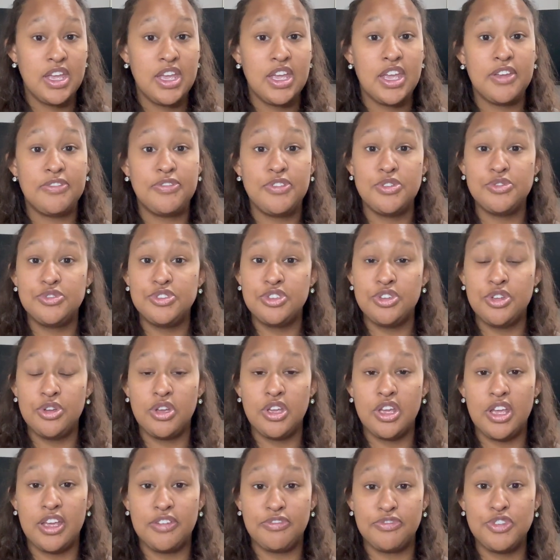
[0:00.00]
If
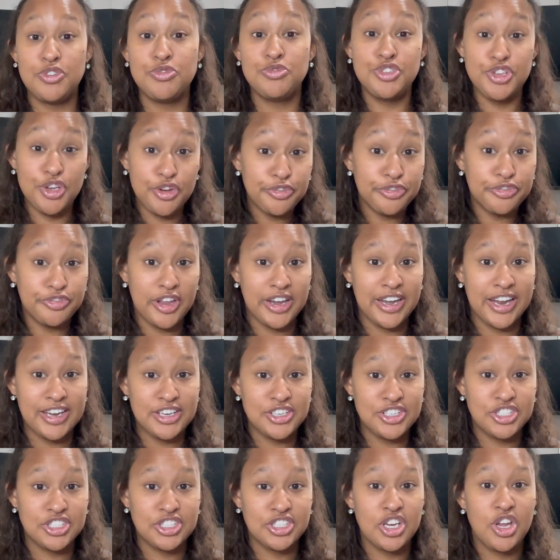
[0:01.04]
you do
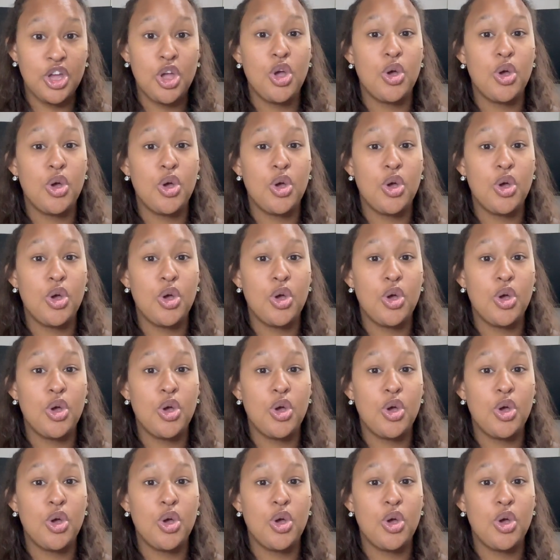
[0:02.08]
finish,